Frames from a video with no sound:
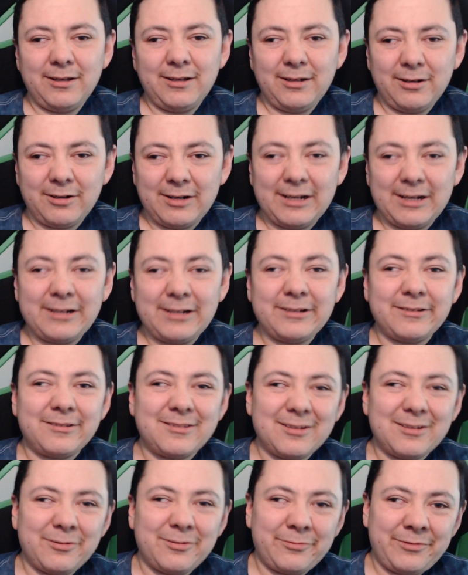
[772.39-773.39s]
Or in
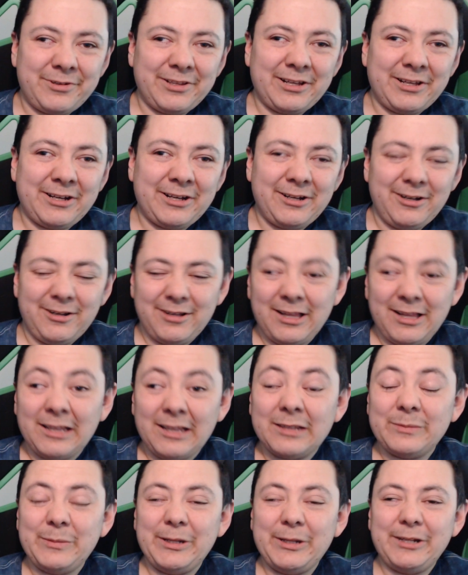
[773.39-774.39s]
its own
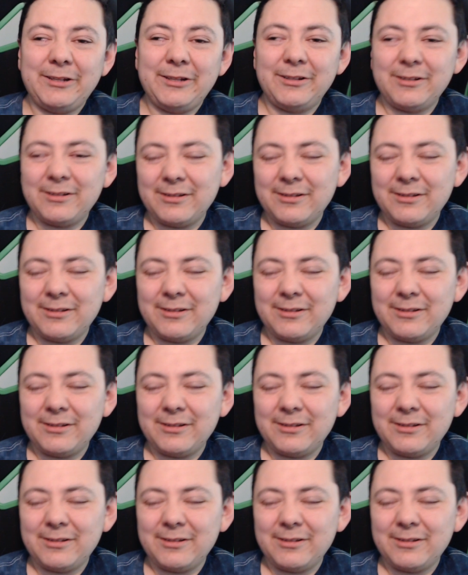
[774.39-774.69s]
element,